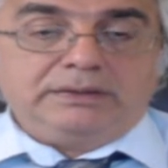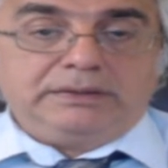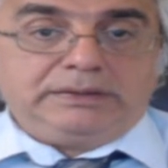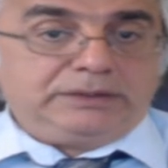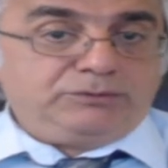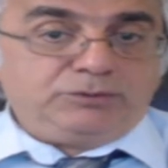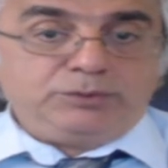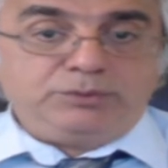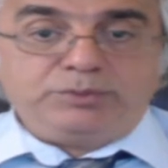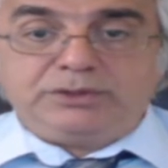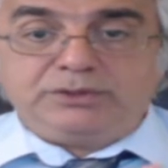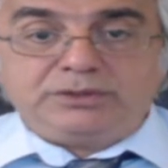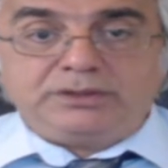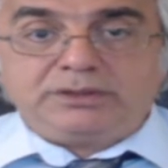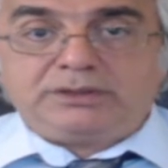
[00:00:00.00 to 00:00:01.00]
It would be
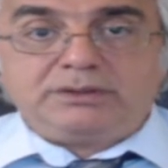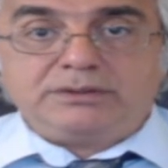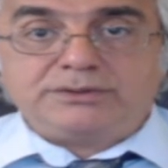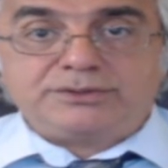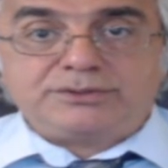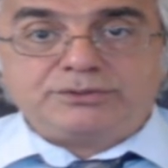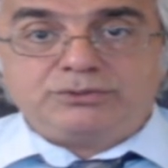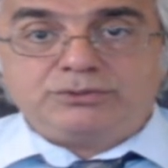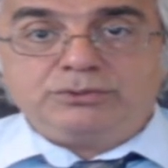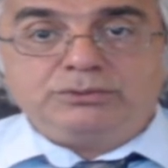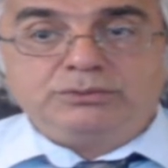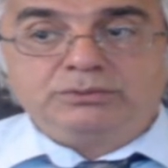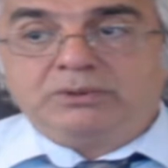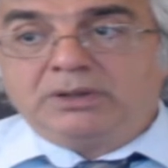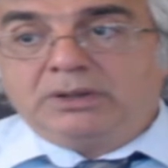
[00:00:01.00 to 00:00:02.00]
ridiculous
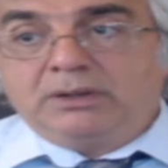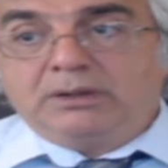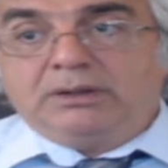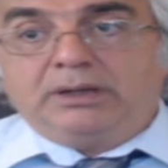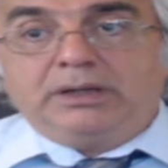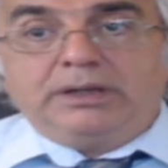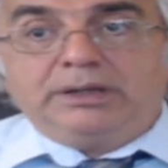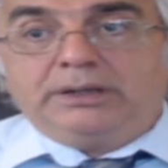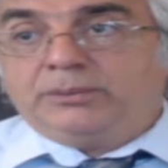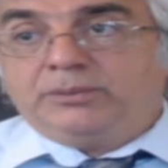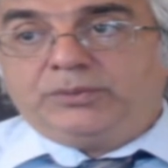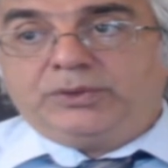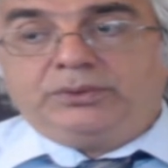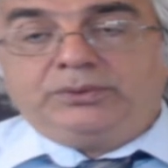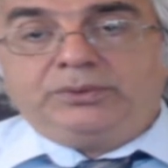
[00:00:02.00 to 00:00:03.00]
to,
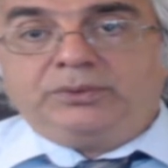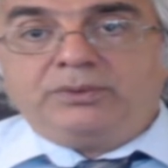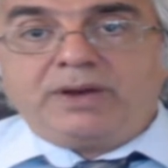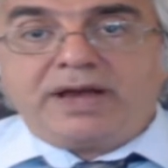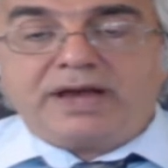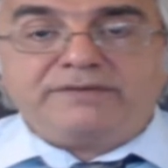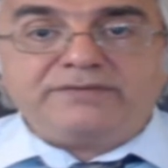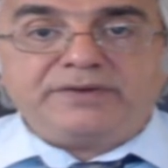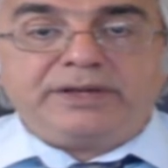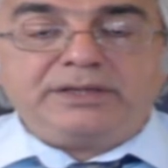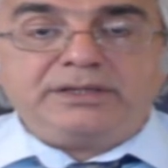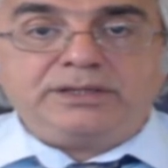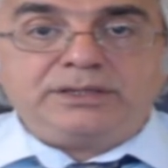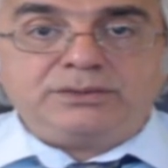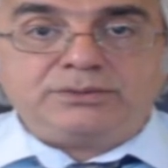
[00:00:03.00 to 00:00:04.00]
have
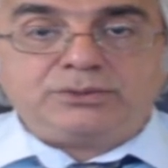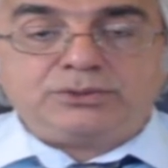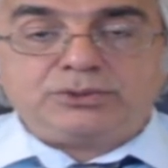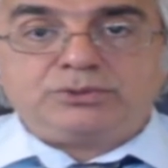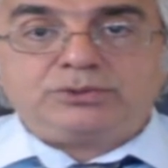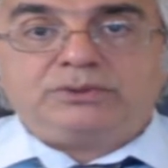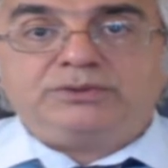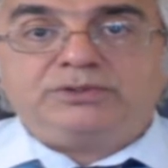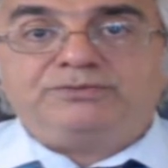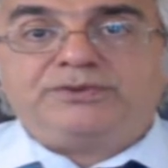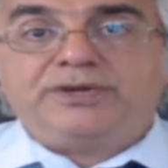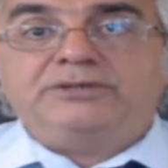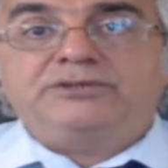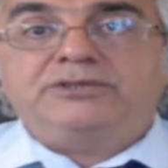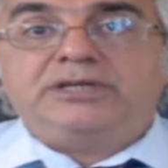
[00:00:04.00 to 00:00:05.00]
any social
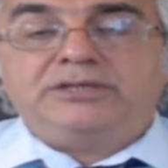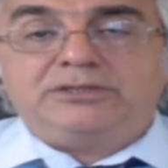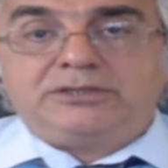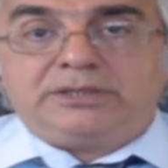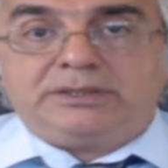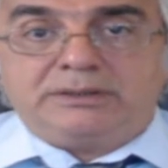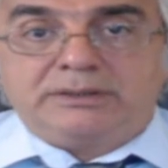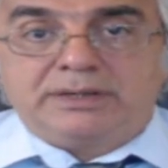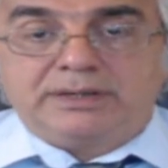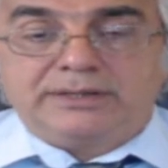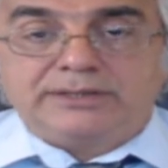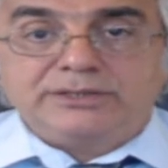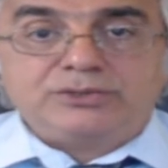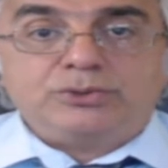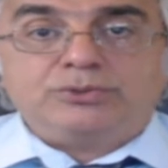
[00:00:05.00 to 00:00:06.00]
differentiation,
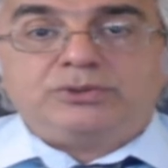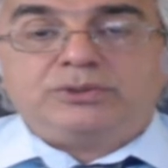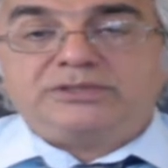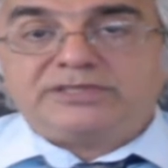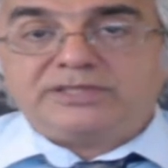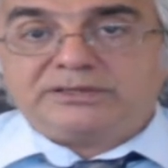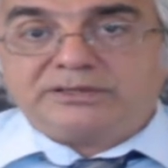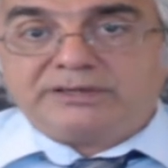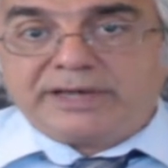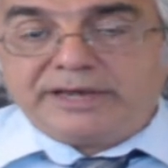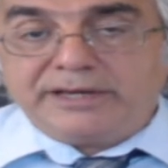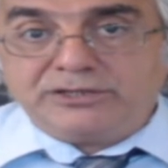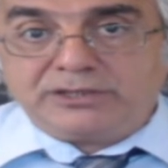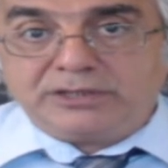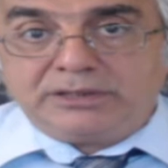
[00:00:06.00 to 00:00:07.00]
social
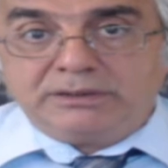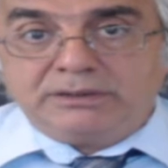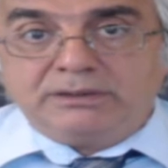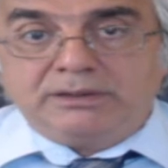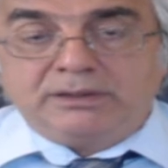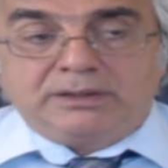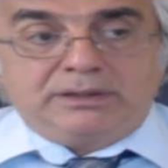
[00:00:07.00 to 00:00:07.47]
segregation,